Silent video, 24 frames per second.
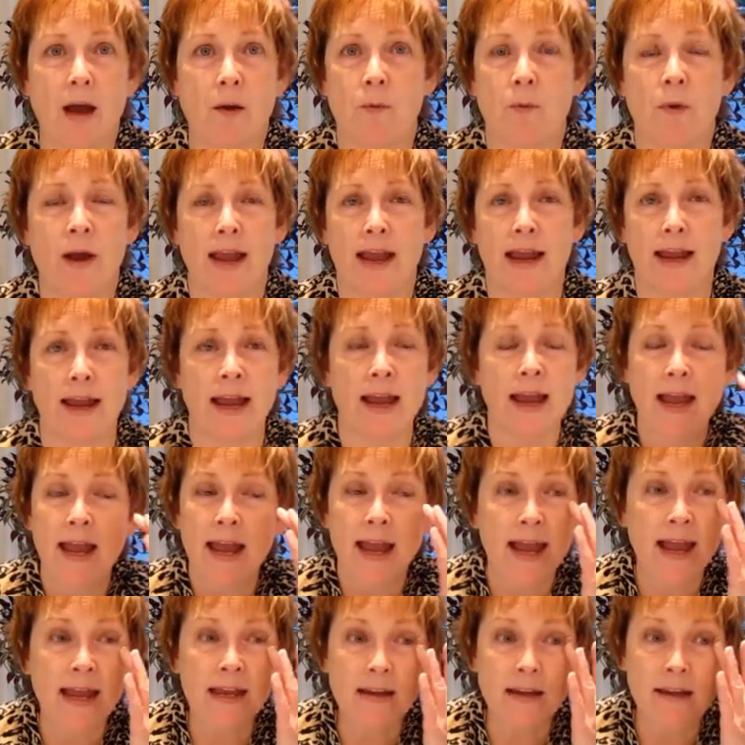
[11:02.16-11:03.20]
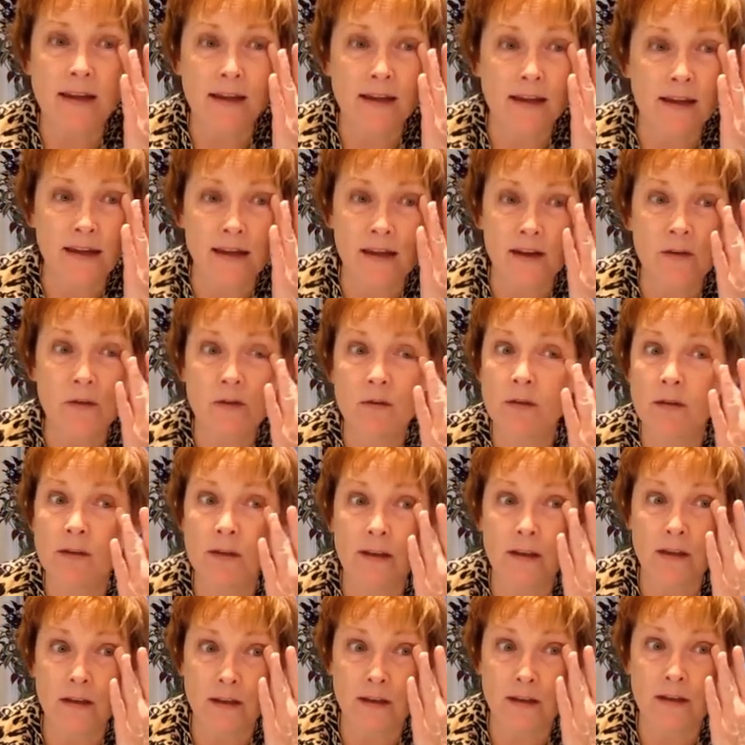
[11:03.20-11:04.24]
way. And you know,
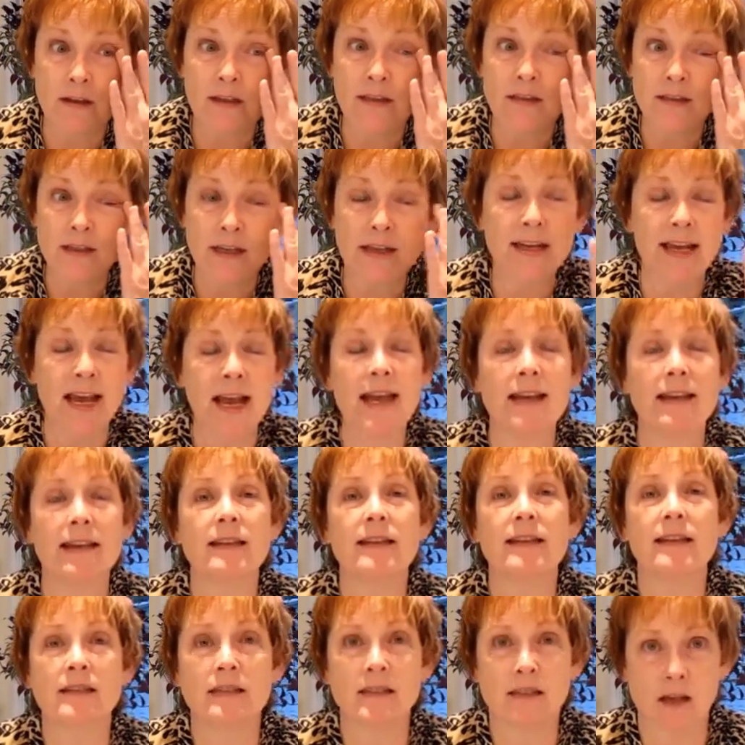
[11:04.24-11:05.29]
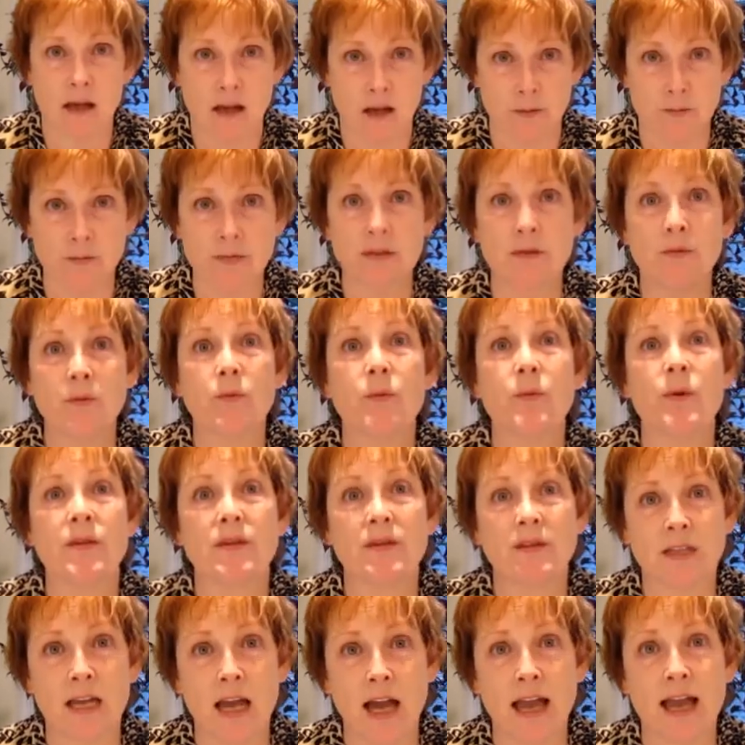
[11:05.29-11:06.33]
this again, this comes with
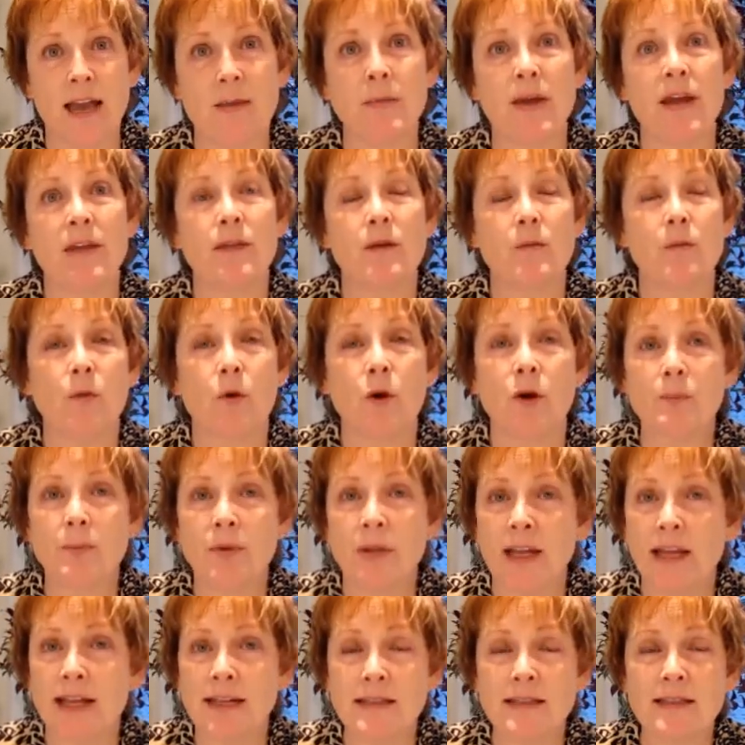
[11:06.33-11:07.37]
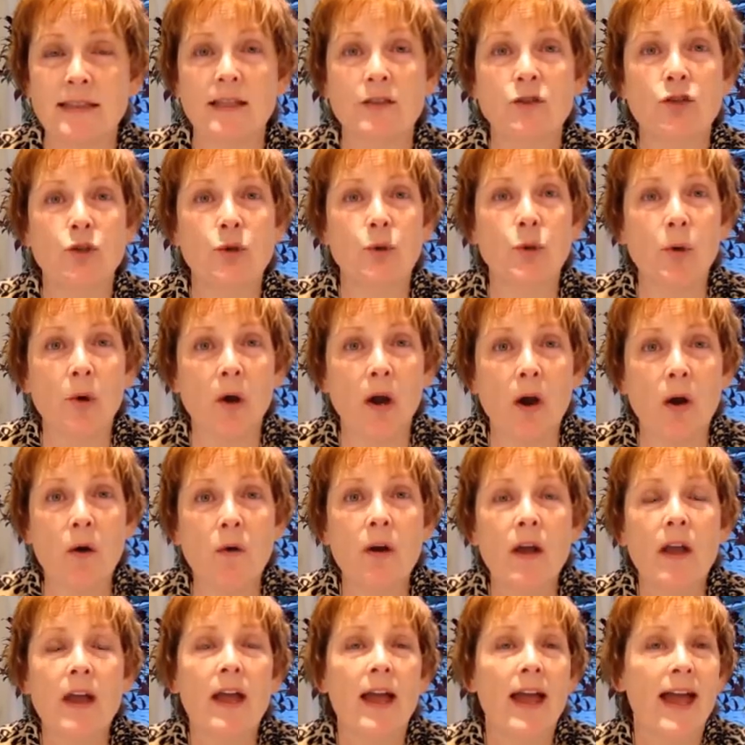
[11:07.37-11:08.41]
time, and the more plants that you grow
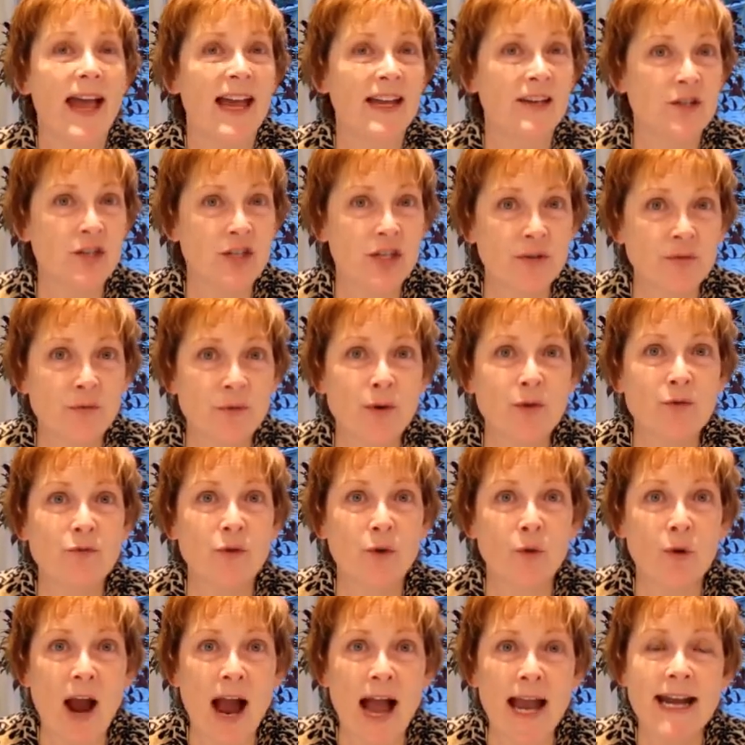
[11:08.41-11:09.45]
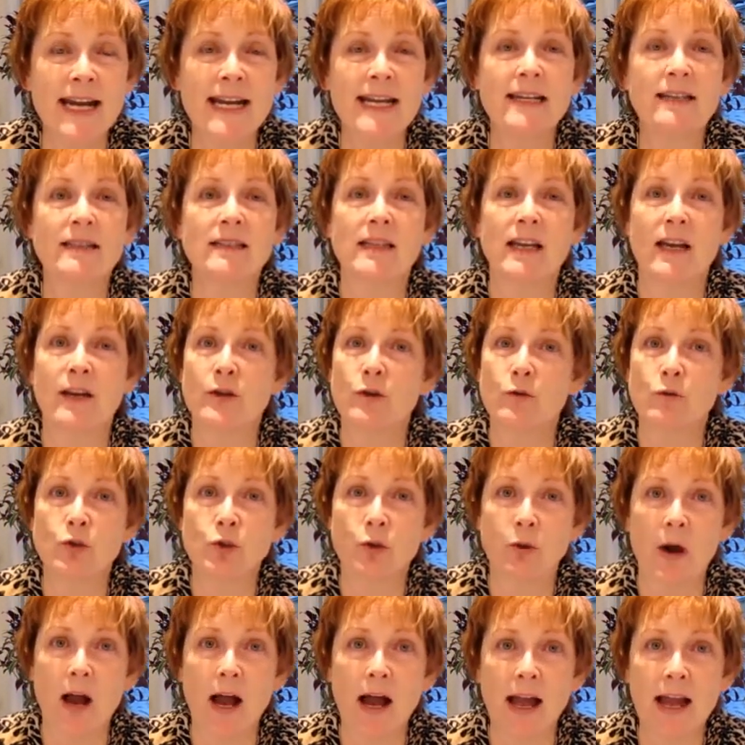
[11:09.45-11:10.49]
and different varieties that you
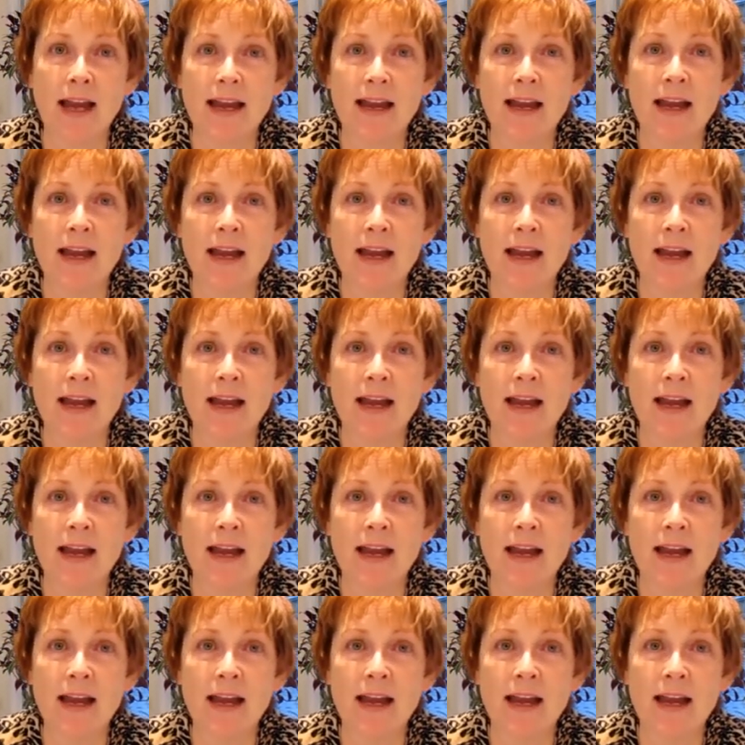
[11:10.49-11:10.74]
try,